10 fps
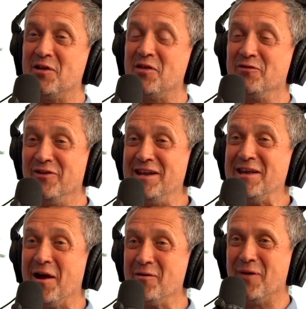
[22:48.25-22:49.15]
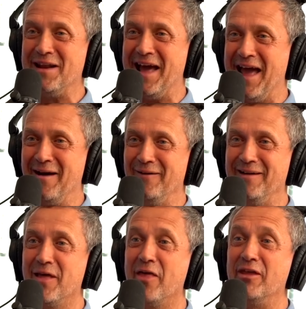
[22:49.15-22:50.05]
So the video went out,
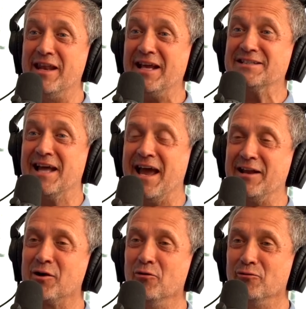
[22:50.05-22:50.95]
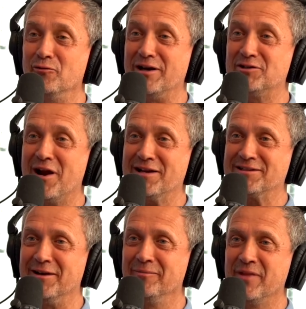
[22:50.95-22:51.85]
and the next day I had a call from Red
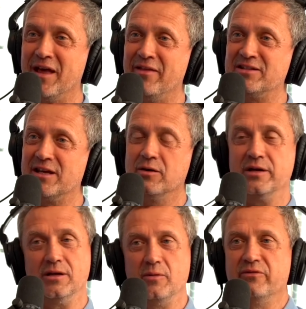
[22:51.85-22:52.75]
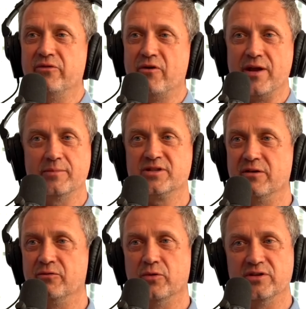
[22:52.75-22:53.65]
Tractor. And they said, very upset
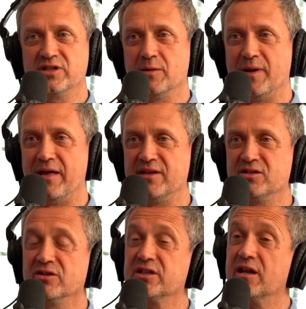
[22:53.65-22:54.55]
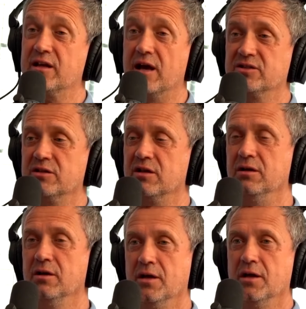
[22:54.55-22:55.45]
with what you said about this. And I said, okay. I said,
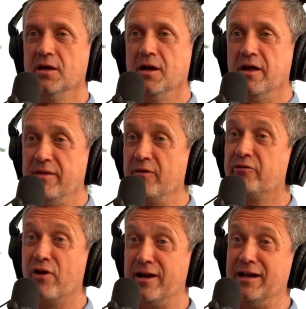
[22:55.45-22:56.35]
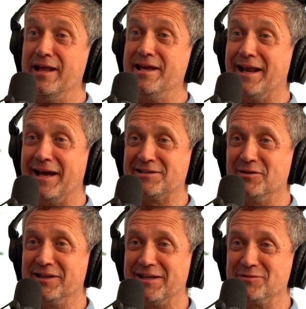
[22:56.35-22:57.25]
look, they're threatening legal
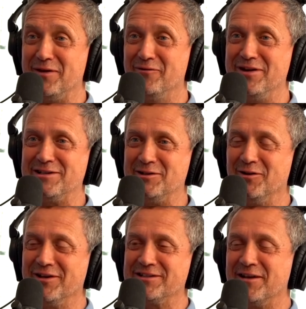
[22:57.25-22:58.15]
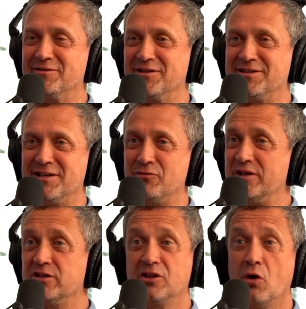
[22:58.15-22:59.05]
action against me and Richard. And I said to
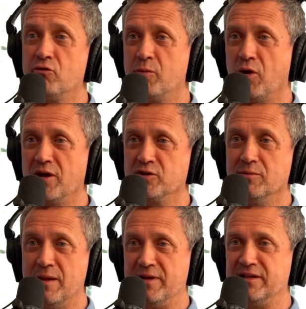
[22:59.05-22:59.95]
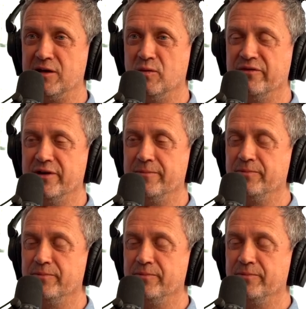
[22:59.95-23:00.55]
Richard, don't reply to them. Let me deal with it.